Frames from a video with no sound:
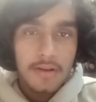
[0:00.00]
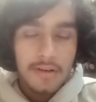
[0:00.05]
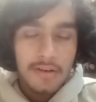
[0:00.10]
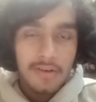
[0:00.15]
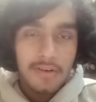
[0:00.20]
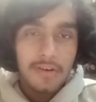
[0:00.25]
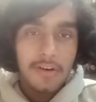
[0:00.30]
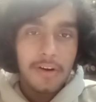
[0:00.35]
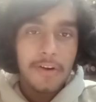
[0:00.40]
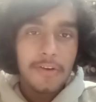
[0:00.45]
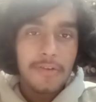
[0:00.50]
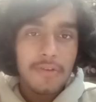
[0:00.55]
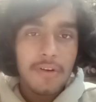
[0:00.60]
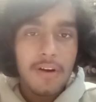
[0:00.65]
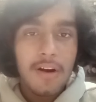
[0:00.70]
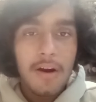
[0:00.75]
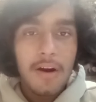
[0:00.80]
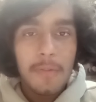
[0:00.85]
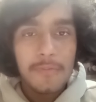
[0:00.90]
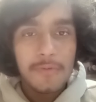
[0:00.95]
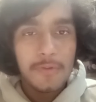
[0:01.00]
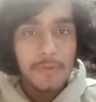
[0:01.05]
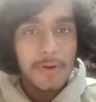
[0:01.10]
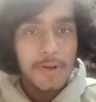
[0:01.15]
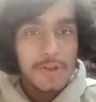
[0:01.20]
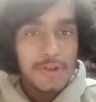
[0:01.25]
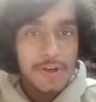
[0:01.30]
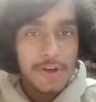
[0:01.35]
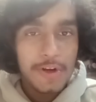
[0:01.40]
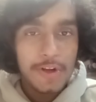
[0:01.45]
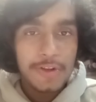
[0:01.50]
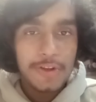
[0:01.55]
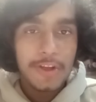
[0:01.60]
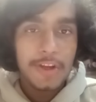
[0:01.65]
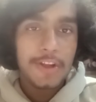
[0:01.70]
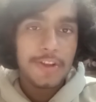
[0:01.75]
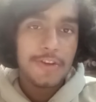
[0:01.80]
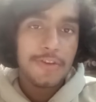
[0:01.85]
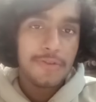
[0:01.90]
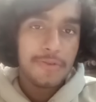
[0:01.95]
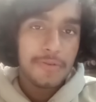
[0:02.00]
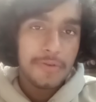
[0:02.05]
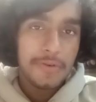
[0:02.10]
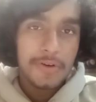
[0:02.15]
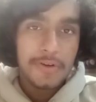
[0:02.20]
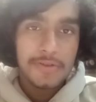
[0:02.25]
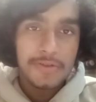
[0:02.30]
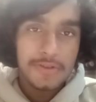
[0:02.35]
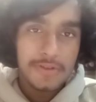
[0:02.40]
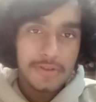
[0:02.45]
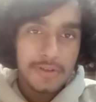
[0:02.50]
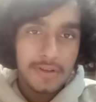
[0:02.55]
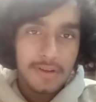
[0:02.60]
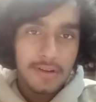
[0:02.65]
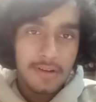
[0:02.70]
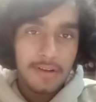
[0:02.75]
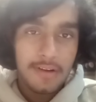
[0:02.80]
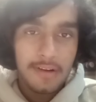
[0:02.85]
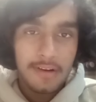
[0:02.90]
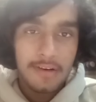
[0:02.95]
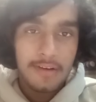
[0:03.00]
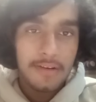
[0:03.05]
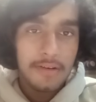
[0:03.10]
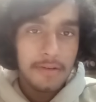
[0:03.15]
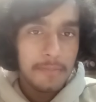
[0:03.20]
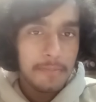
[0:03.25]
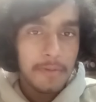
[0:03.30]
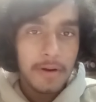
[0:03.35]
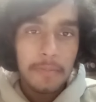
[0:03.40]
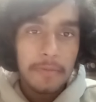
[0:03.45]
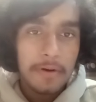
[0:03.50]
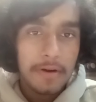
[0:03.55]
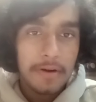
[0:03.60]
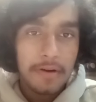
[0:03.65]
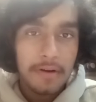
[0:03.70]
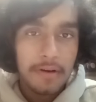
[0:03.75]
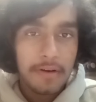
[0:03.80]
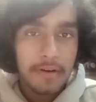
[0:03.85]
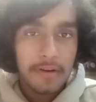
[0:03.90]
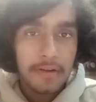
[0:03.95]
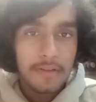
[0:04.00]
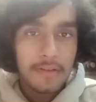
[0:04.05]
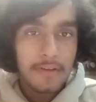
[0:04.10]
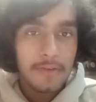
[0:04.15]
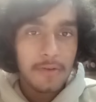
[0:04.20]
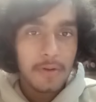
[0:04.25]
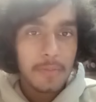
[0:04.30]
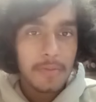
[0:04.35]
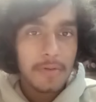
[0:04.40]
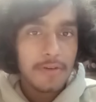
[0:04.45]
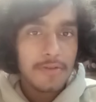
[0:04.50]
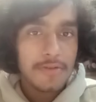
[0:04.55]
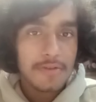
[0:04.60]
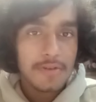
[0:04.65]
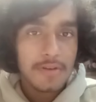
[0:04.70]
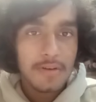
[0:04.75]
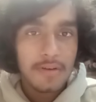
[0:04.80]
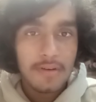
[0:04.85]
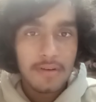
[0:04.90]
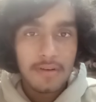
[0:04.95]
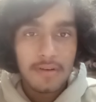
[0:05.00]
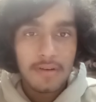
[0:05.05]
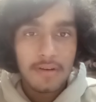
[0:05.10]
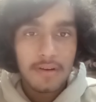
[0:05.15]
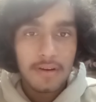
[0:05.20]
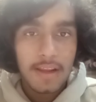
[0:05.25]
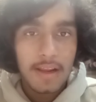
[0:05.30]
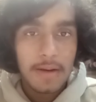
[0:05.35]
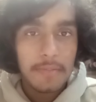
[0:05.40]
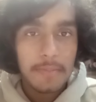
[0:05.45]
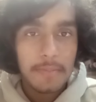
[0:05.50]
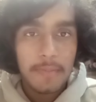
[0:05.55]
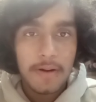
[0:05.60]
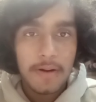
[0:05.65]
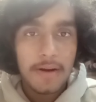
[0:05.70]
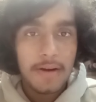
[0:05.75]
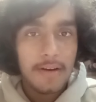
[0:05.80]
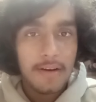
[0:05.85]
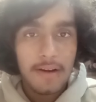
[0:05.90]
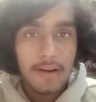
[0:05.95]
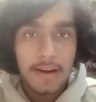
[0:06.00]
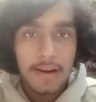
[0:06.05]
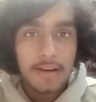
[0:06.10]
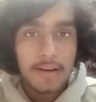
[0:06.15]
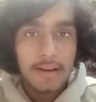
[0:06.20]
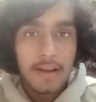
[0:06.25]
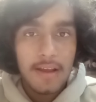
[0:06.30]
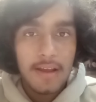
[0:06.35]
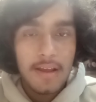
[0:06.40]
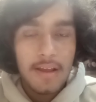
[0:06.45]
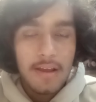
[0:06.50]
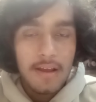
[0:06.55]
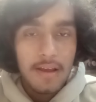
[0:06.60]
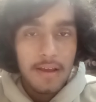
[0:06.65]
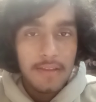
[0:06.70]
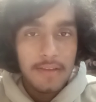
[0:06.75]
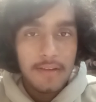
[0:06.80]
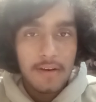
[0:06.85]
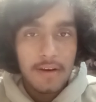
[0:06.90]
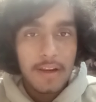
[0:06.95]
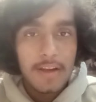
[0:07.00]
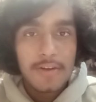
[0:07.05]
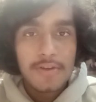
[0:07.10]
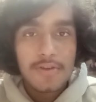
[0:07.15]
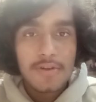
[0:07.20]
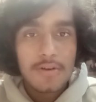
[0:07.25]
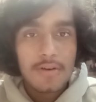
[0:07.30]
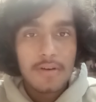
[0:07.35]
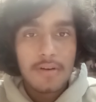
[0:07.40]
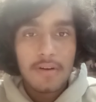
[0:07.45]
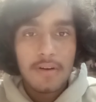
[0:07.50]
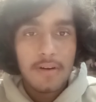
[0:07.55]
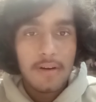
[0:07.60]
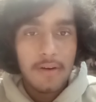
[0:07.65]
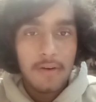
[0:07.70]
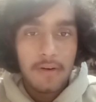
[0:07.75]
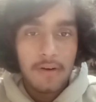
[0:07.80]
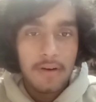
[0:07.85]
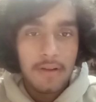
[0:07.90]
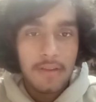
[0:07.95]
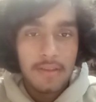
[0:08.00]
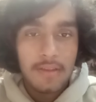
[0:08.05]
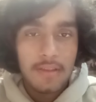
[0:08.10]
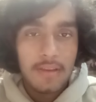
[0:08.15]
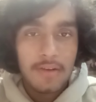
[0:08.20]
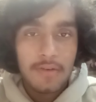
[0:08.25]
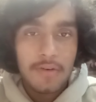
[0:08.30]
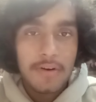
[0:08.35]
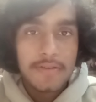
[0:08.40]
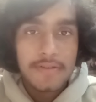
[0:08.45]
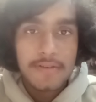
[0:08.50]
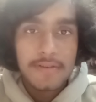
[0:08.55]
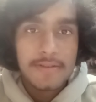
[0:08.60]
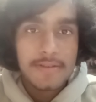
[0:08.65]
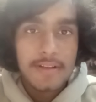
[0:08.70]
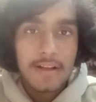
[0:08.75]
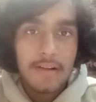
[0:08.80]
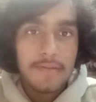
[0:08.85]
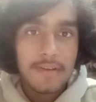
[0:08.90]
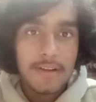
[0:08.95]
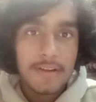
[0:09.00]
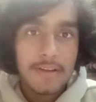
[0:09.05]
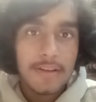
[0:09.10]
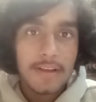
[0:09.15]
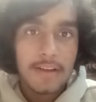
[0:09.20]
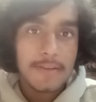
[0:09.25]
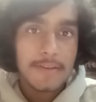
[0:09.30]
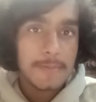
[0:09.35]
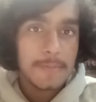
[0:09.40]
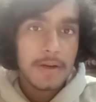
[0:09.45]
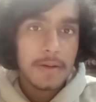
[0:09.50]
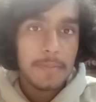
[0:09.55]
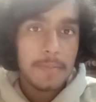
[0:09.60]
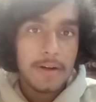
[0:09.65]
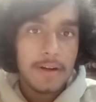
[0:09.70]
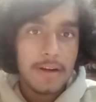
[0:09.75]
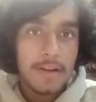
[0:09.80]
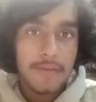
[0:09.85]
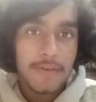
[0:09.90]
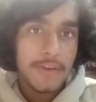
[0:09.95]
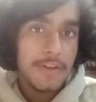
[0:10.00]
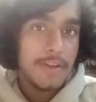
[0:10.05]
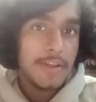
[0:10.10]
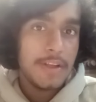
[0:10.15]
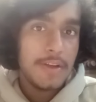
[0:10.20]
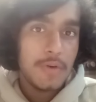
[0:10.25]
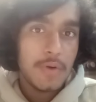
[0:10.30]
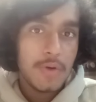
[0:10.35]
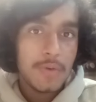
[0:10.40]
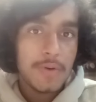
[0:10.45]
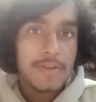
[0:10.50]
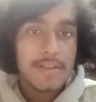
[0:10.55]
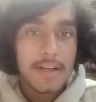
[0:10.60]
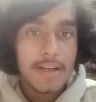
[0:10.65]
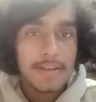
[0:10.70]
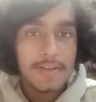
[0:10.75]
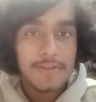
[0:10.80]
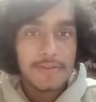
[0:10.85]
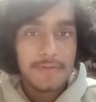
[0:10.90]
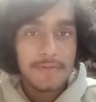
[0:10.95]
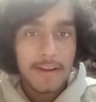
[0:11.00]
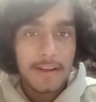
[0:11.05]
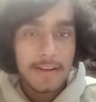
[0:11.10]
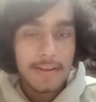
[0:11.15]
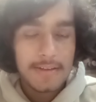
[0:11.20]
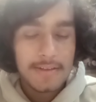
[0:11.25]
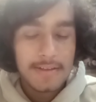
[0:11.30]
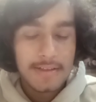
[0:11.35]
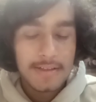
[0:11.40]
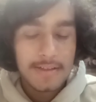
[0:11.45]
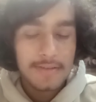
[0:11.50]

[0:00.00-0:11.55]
According to our observation, nothing in this universe in permanent. This observation can be made like in the nature or in the universe itself. Nothing is permanent. Even the universe has its fate. In